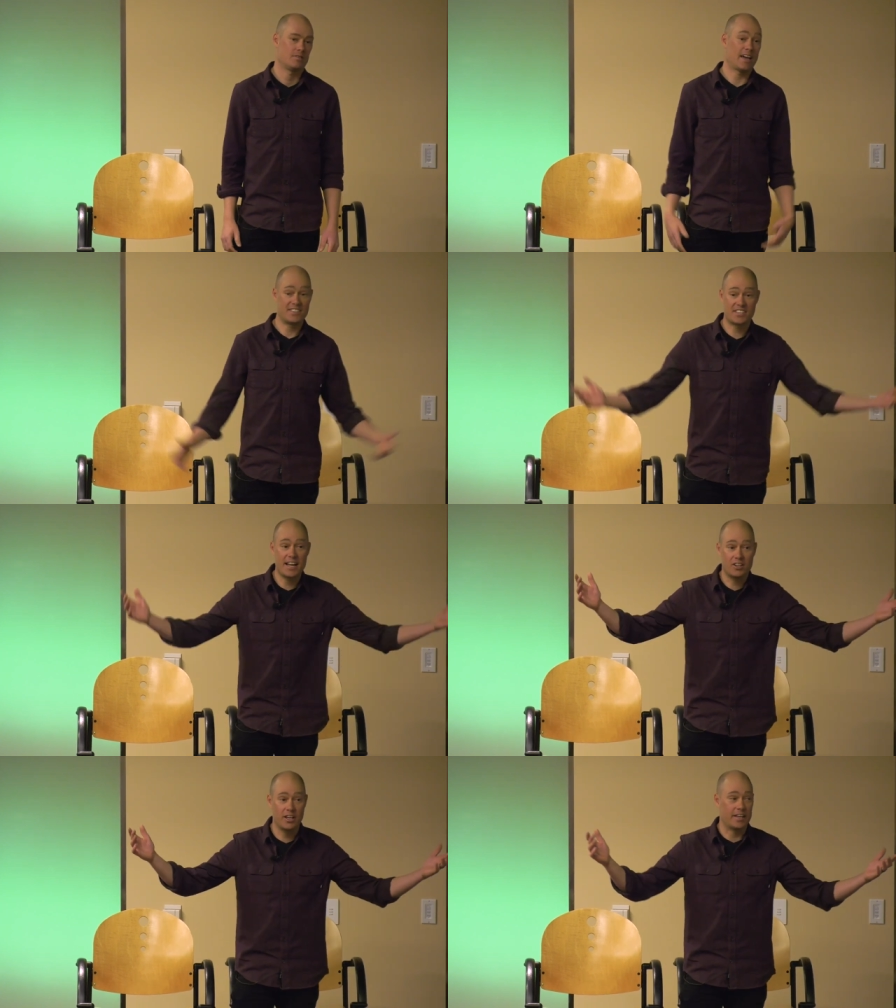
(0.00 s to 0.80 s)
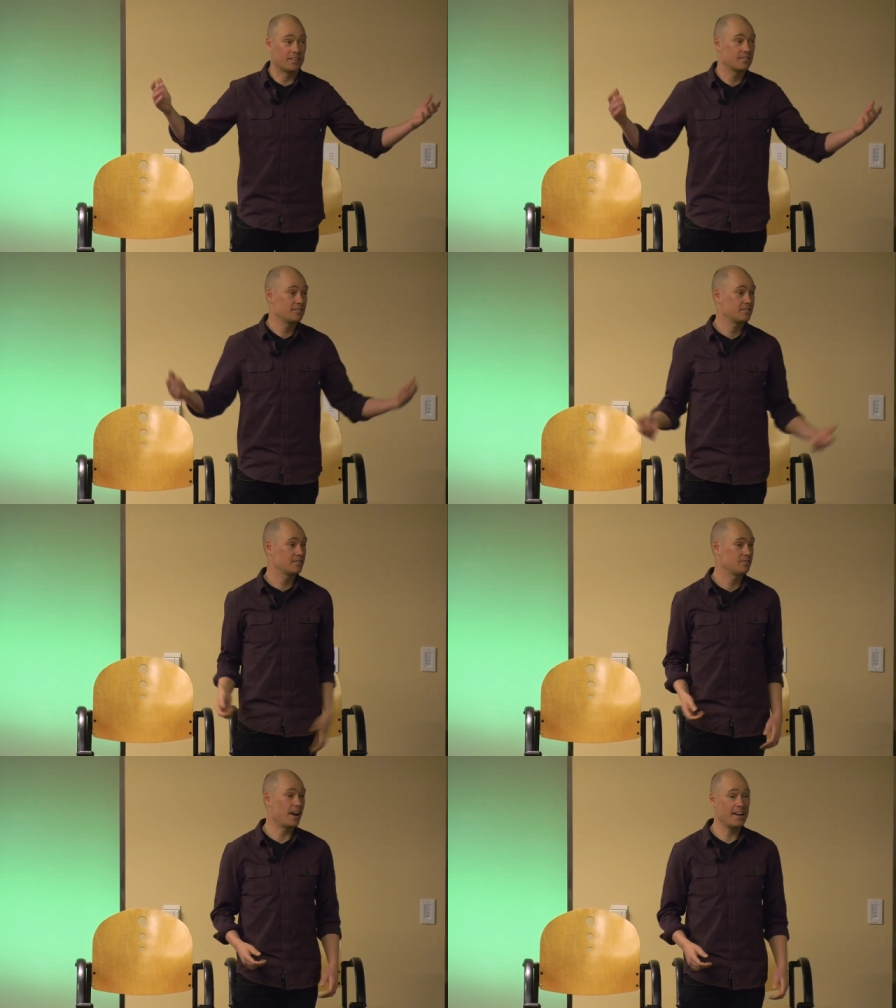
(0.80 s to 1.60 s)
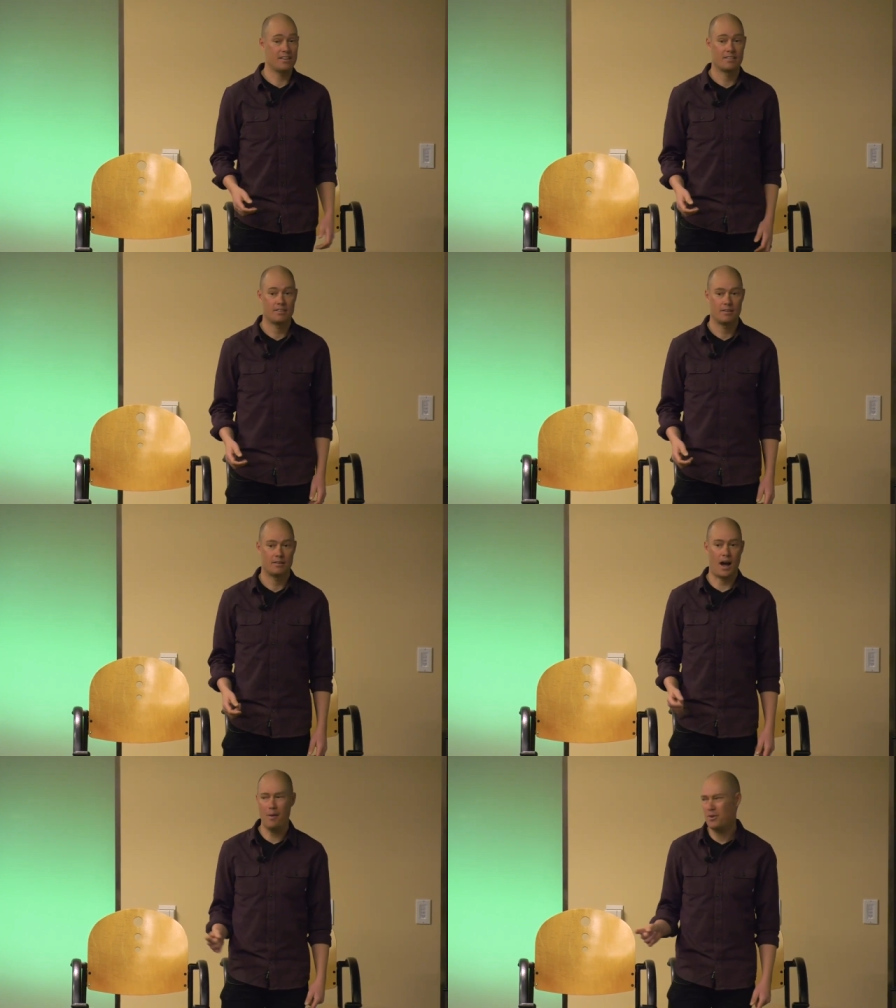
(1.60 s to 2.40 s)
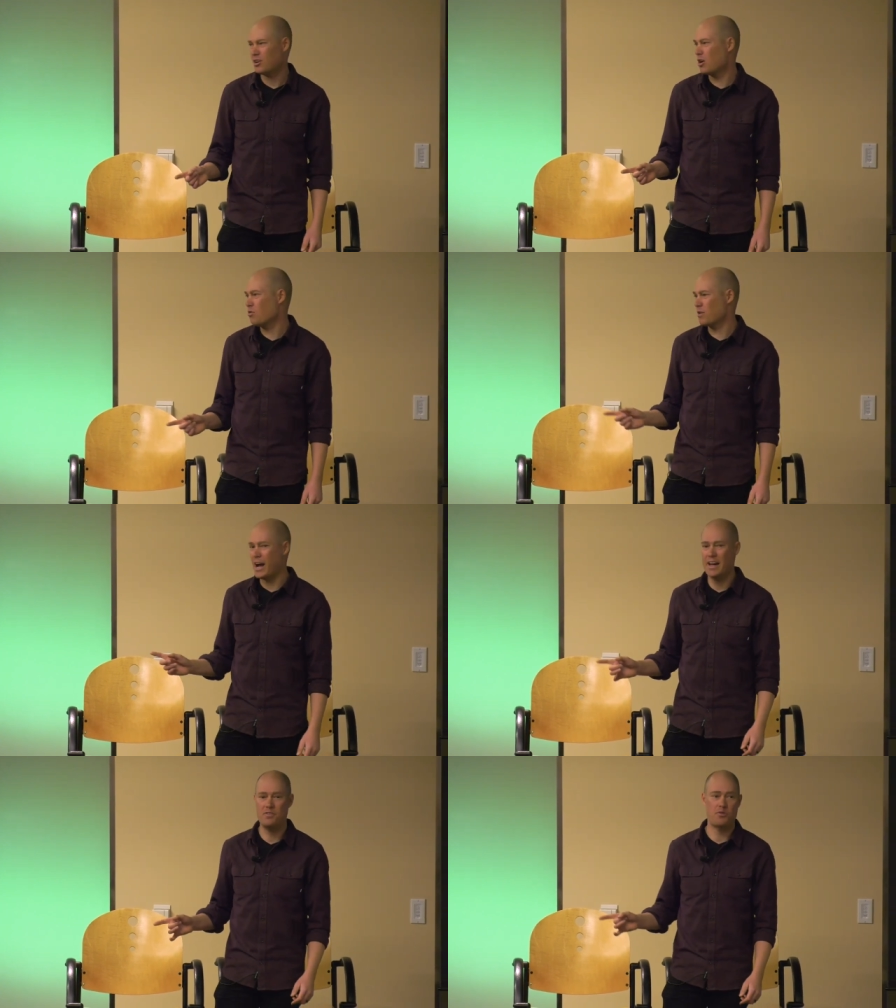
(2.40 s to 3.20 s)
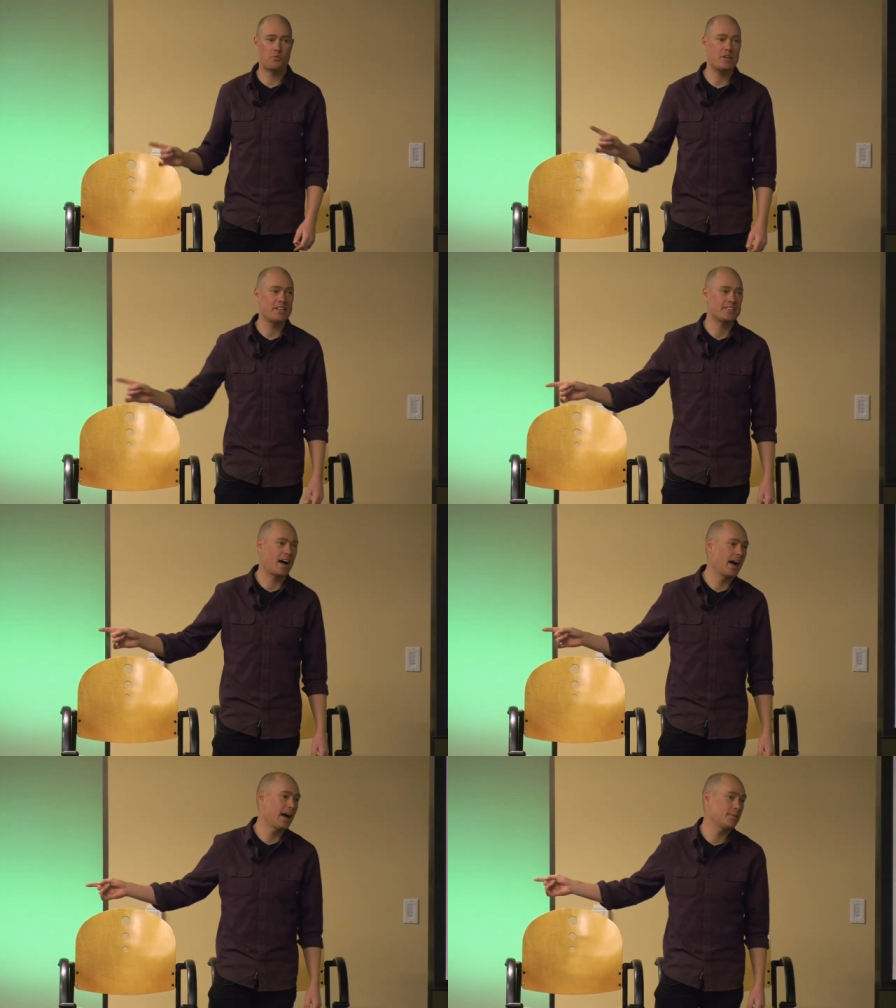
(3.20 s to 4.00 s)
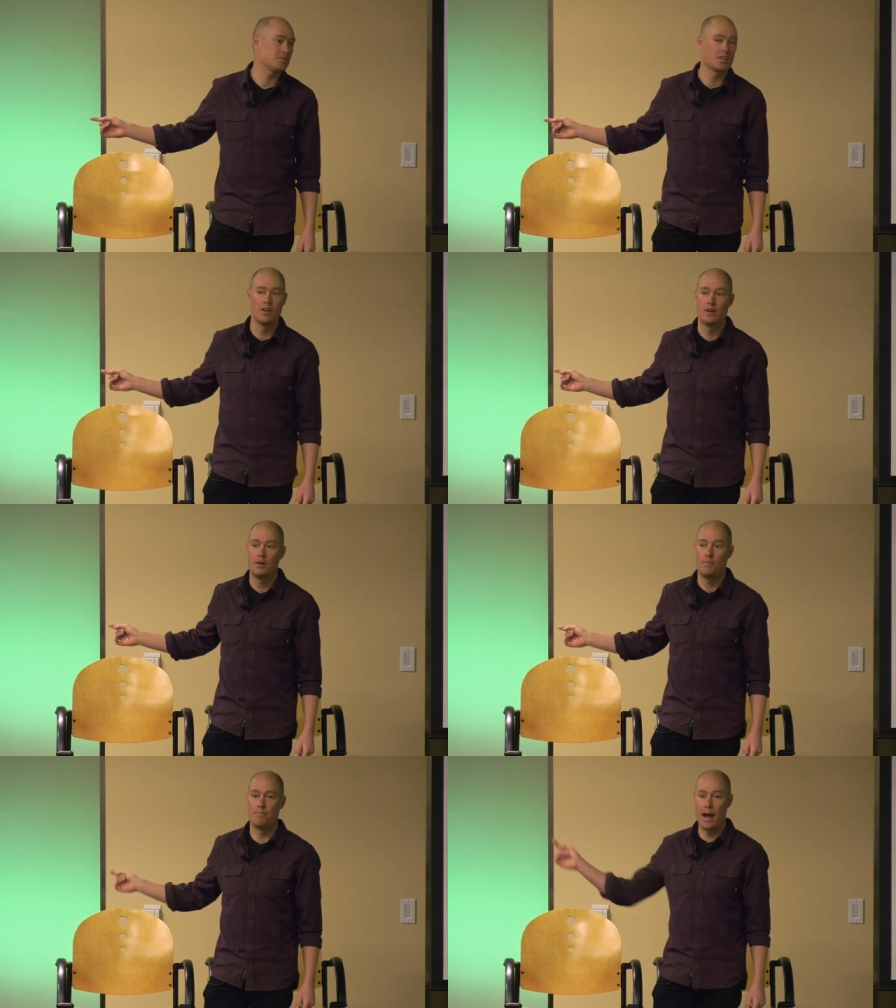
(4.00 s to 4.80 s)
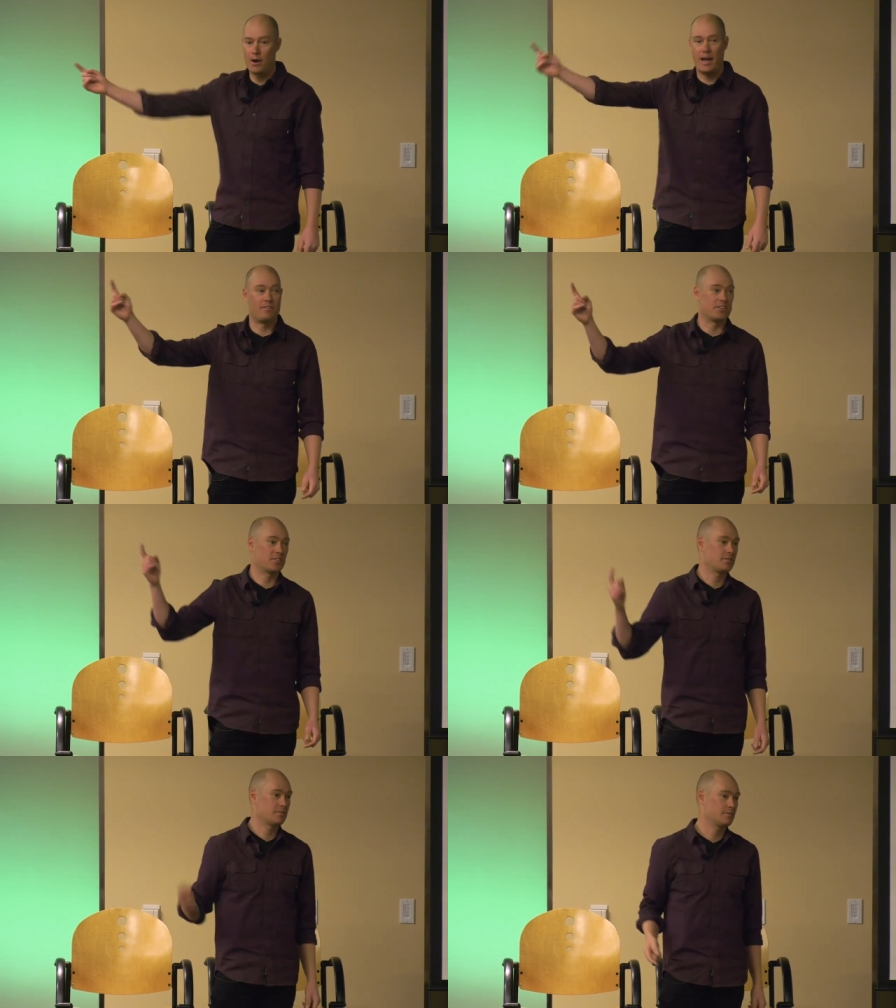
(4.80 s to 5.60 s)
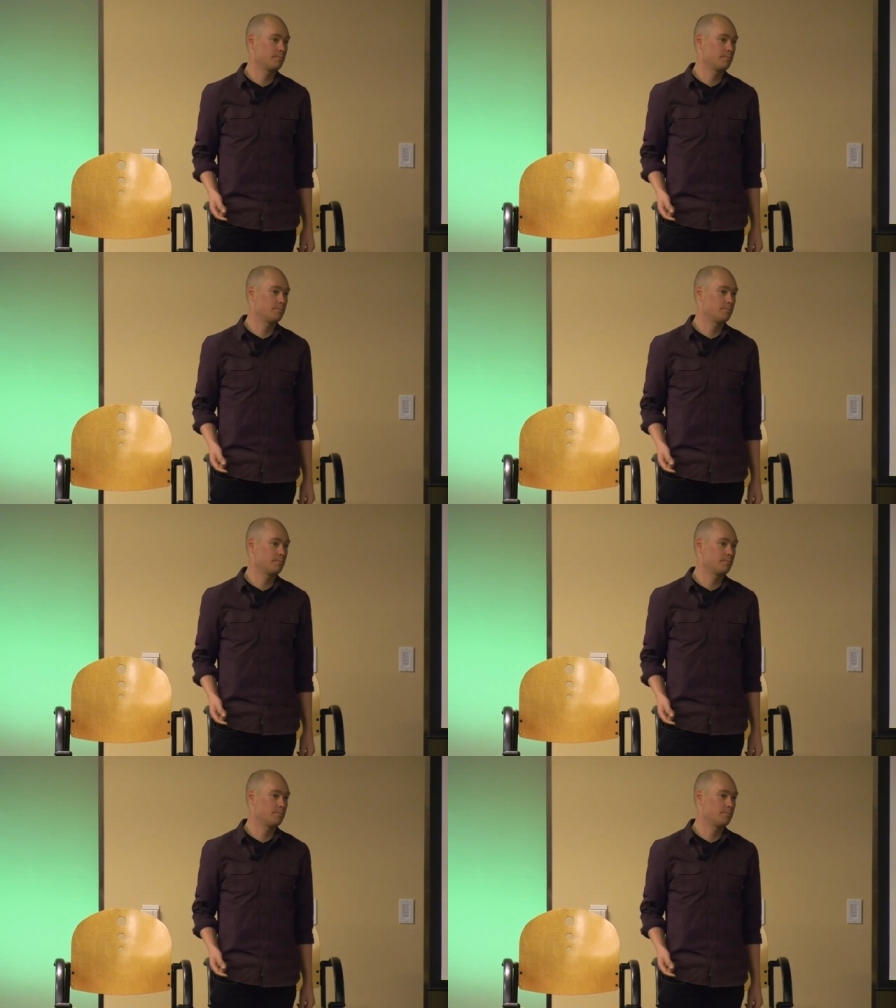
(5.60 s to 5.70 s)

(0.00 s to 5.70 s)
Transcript: That's cycling, right? I'm going to go ride 3 times Mount Evans.